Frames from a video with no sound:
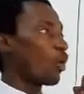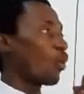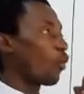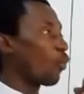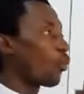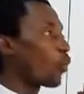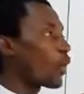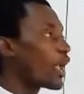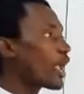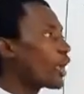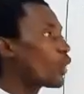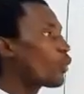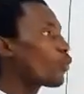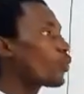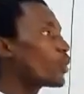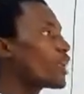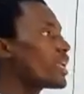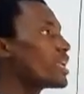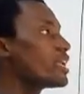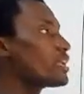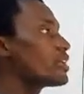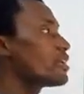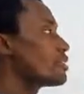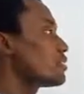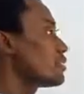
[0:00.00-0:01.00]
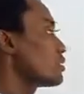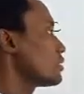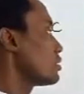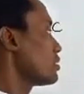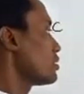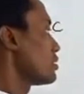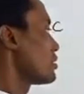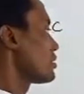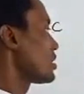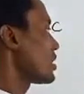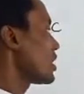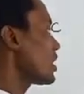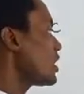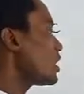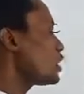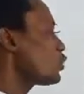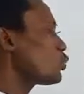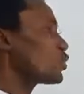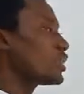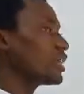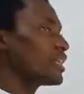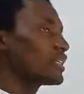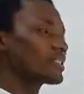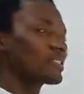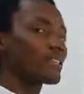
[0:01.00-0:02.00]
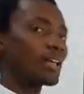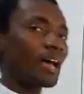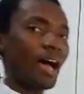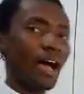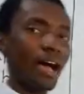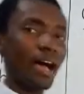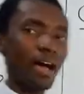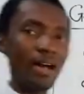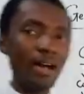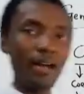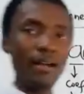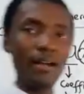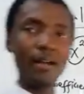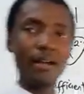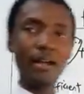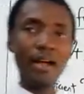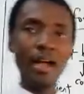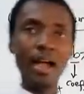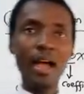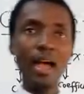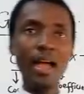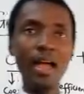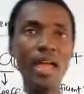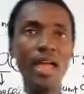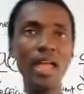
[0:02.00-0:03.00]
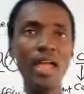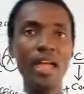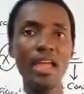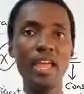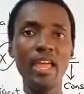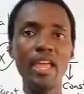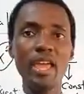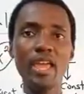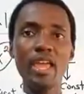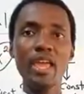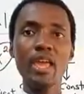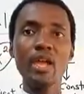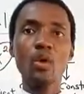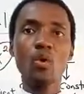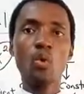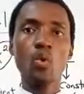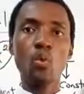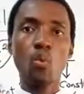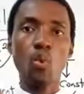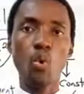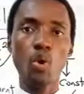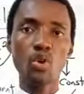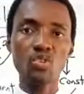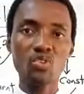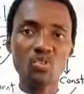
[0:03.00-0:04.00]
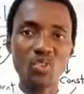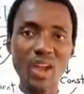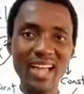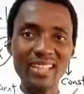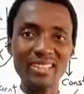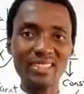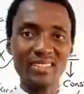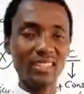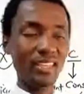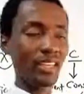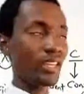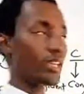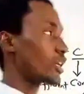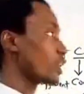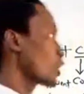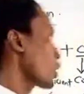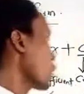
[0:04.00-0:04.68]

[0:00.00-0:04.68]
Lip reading: when we deal with a quadratic,